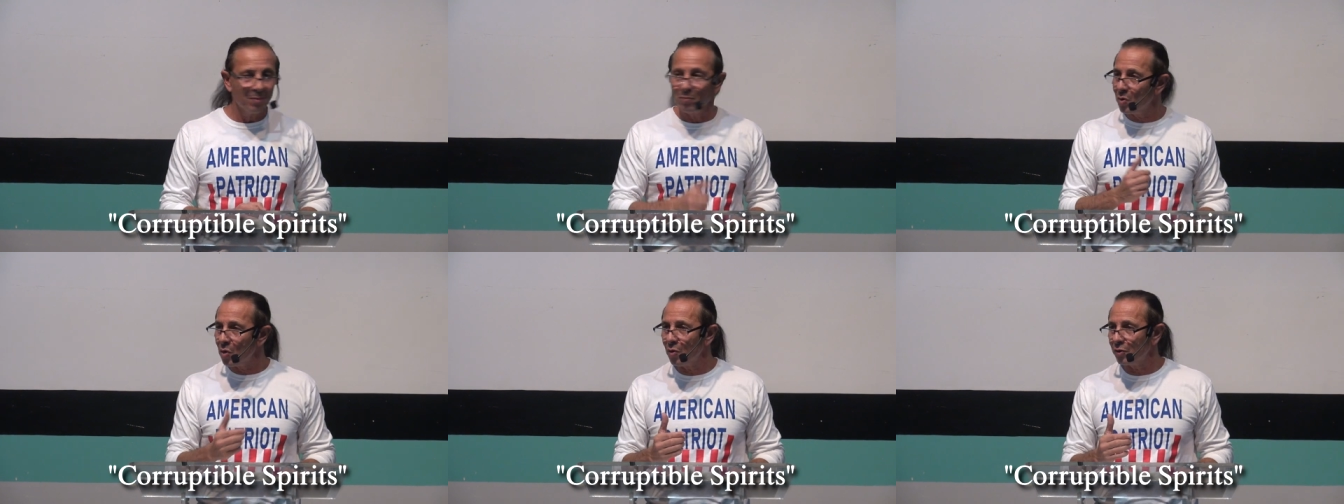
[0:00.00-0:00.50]

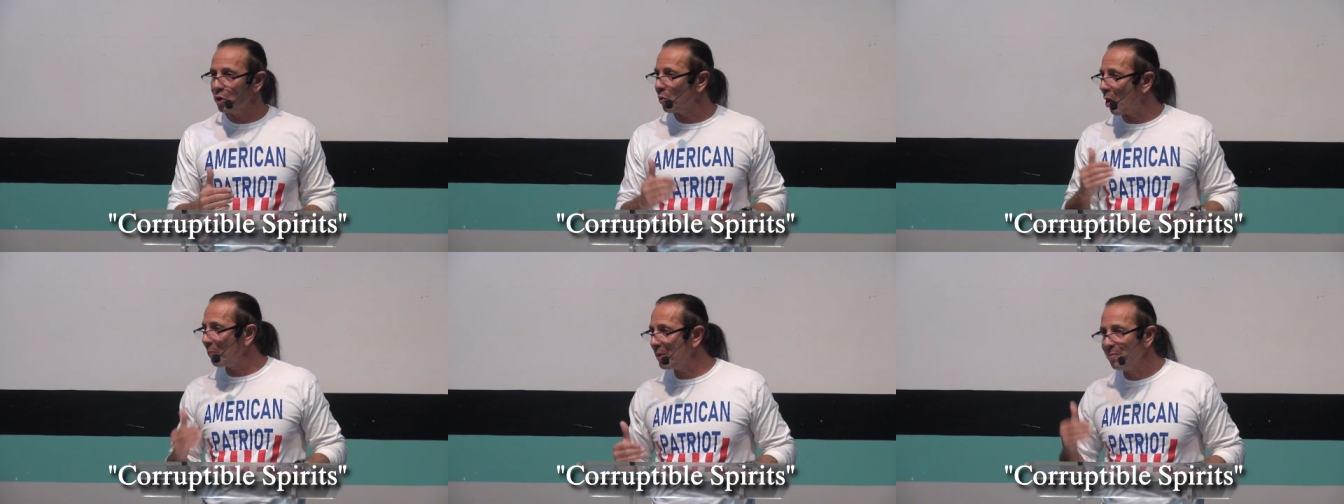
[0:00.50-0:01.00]
Moved. You
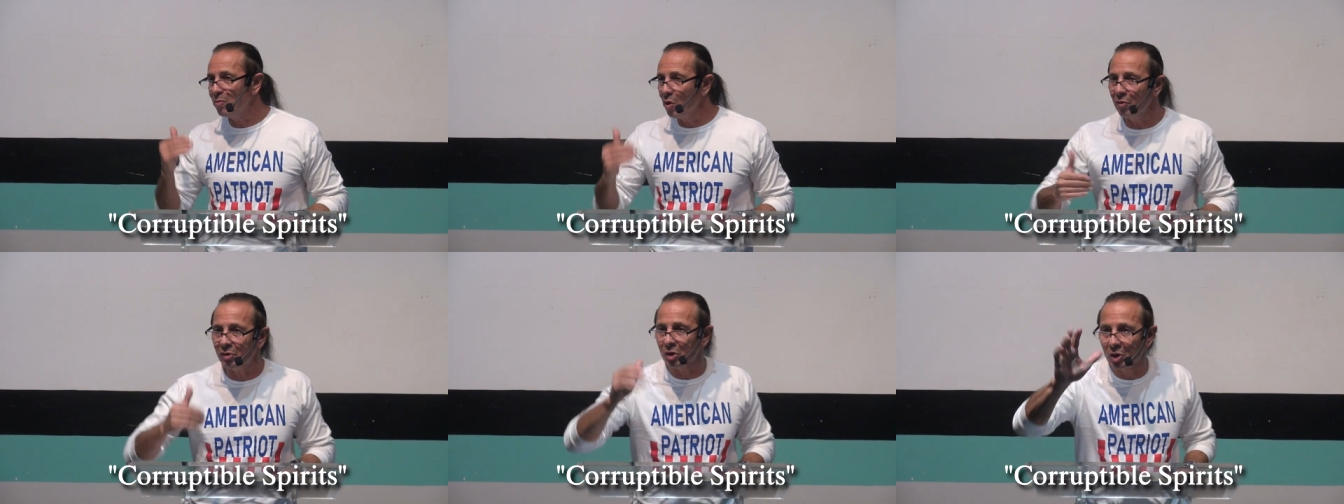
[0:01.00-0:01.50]
won't be
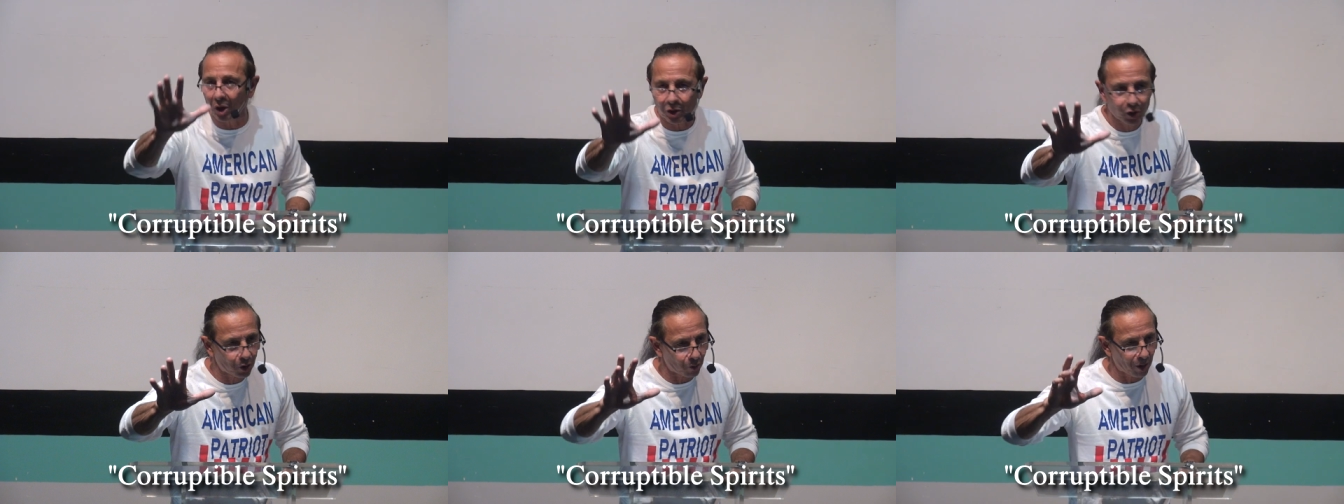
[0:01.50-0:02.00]
moved to
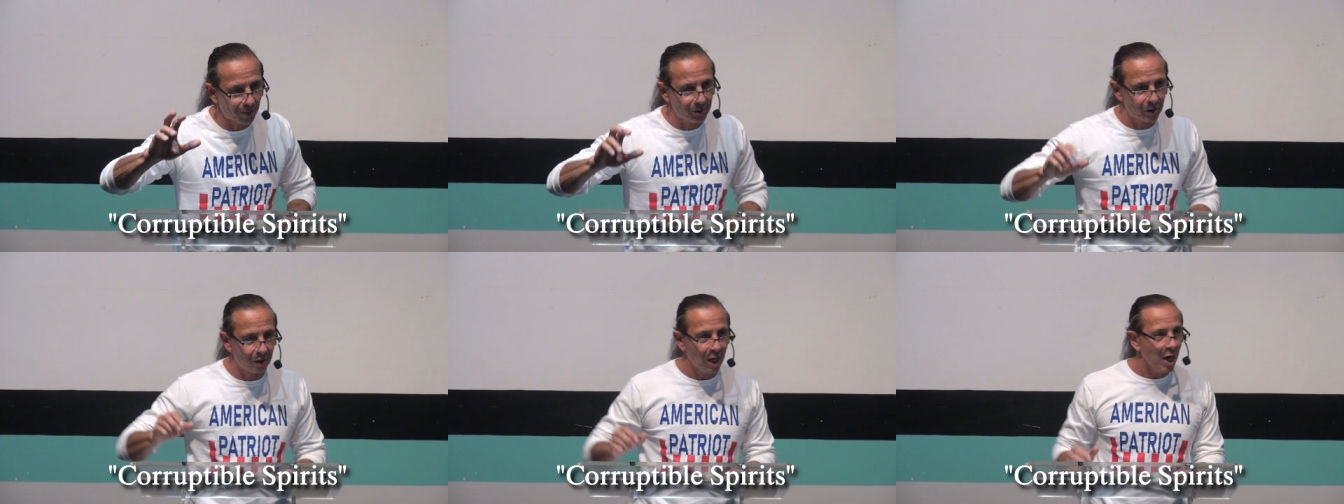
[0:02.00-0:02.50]
touch
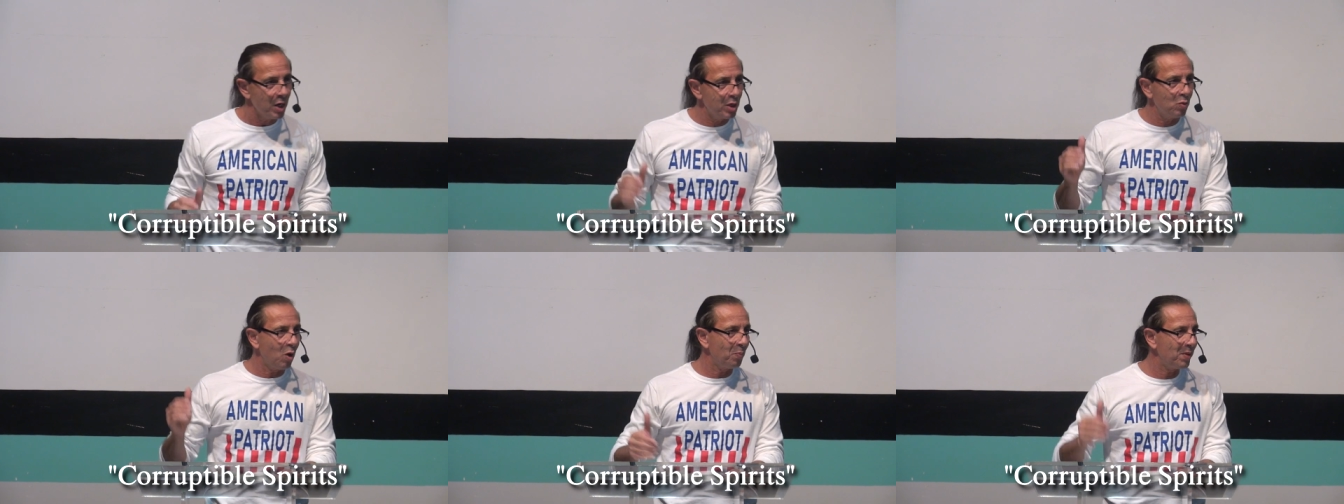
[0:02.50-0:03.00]
corruption.
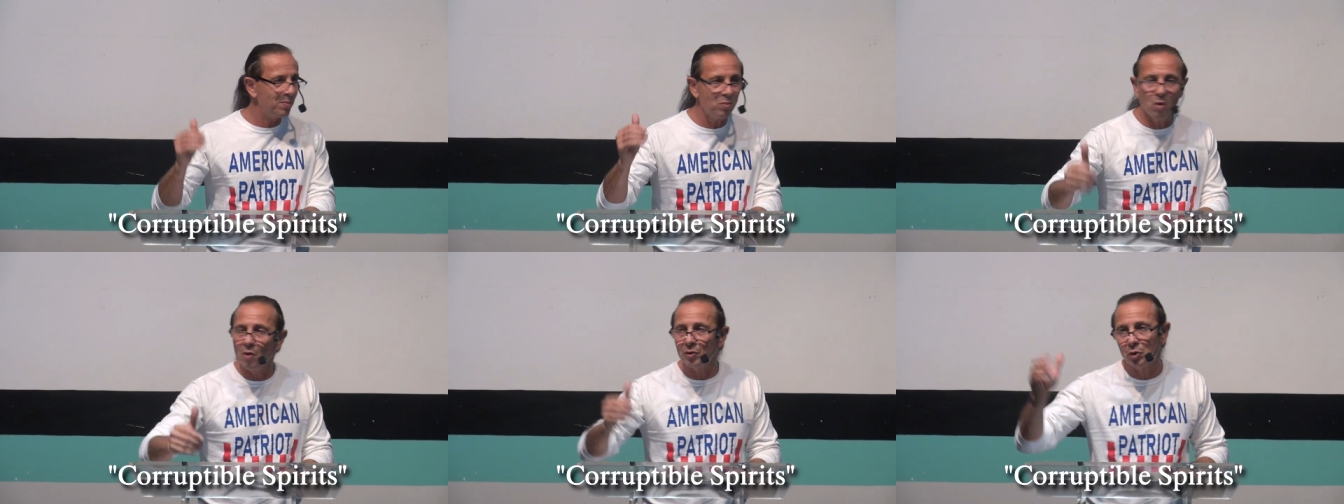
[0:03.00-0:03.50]
You won't be
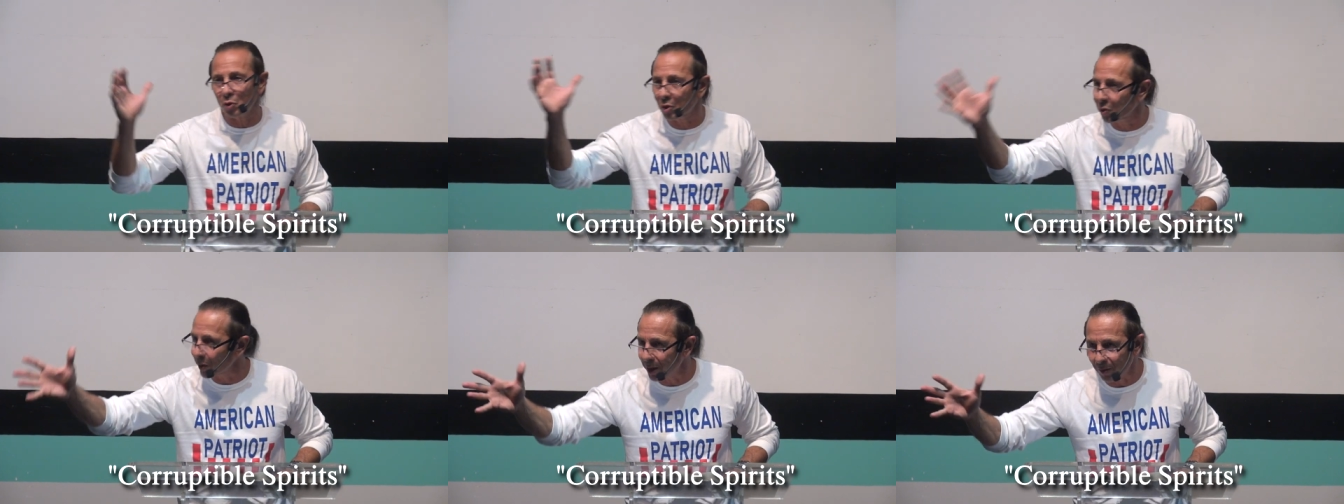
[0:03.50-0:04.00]
moved to
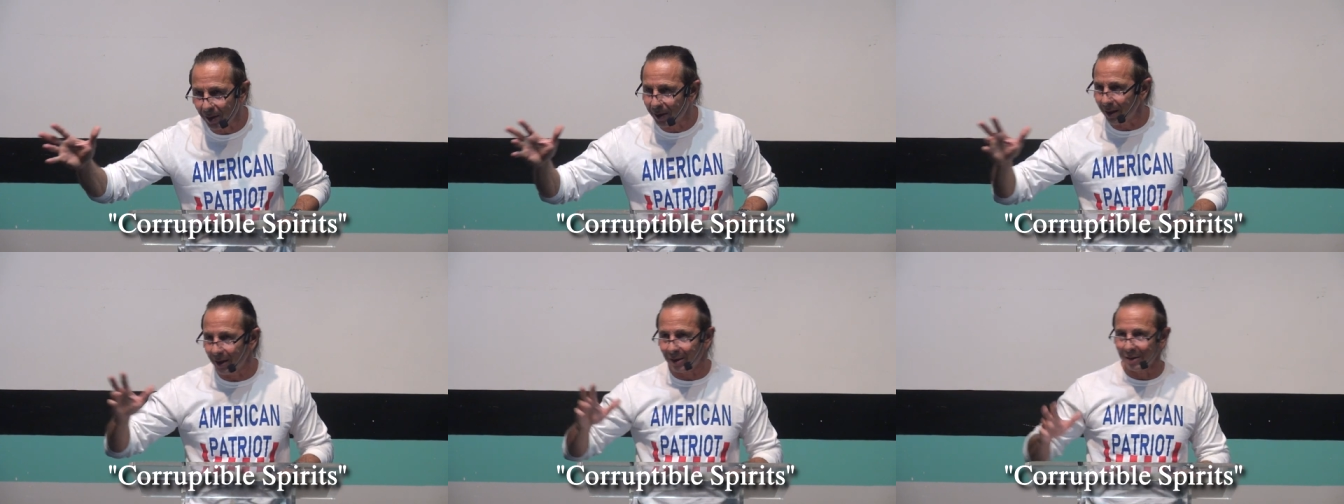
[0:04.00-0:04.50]
agree with
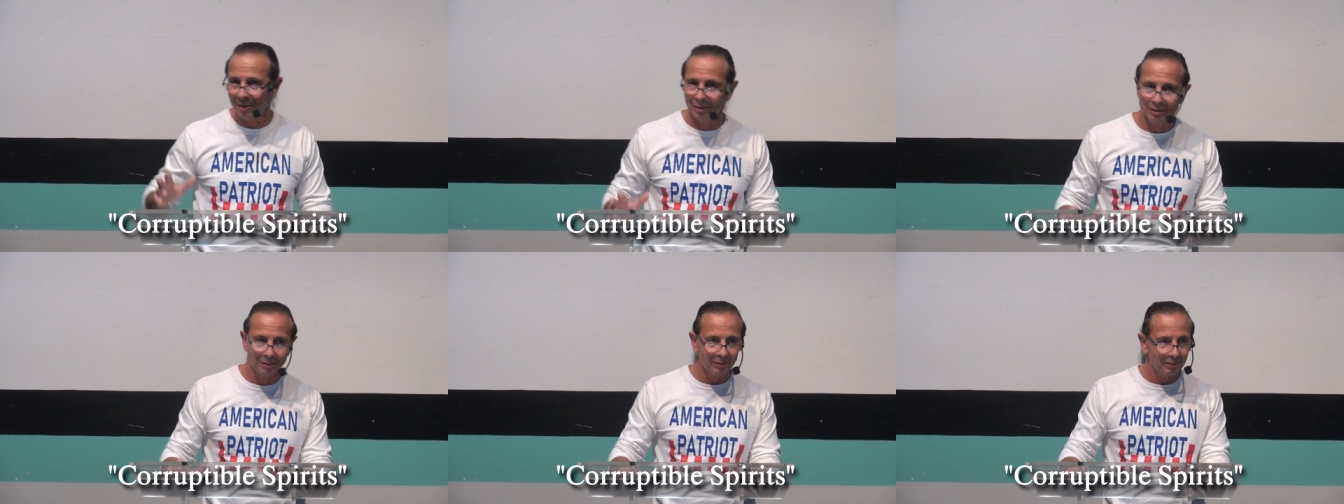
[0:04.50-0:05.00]
it.
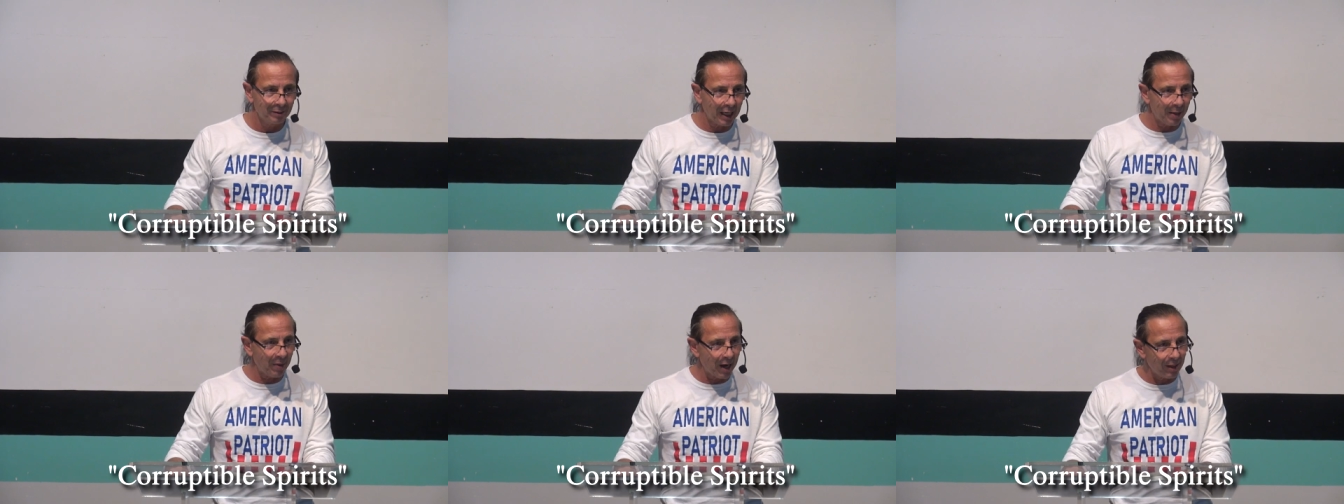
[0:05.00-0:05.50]

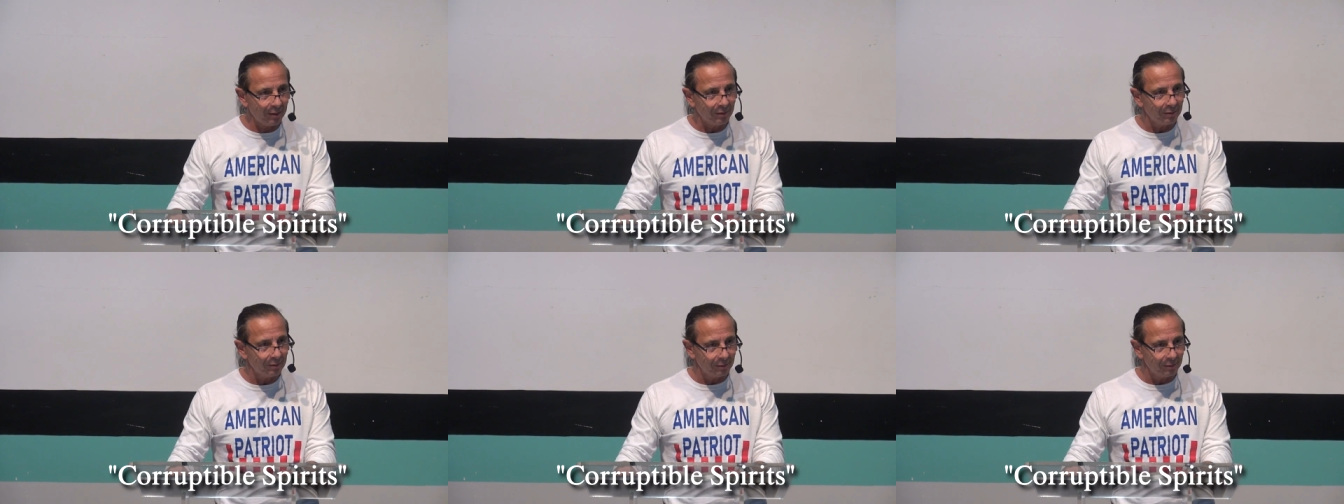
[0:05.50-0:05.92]
Amen?